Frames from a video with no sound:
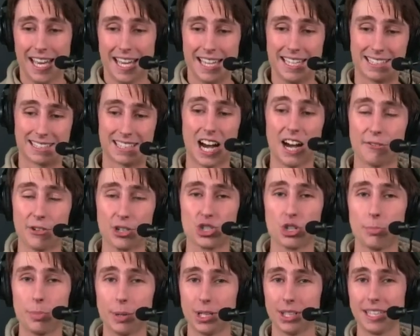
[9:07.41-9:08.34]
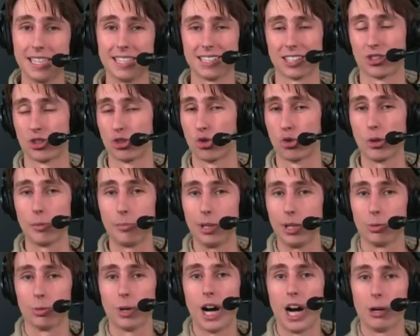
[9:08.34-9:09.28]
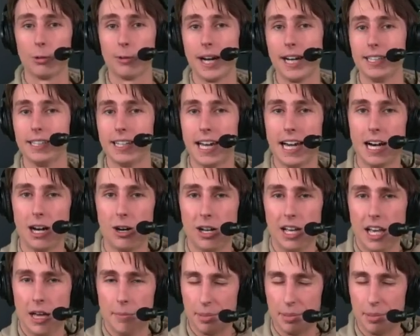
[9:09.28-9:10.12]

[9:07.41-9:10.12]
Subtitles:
His coverage ability is extremely raw right now.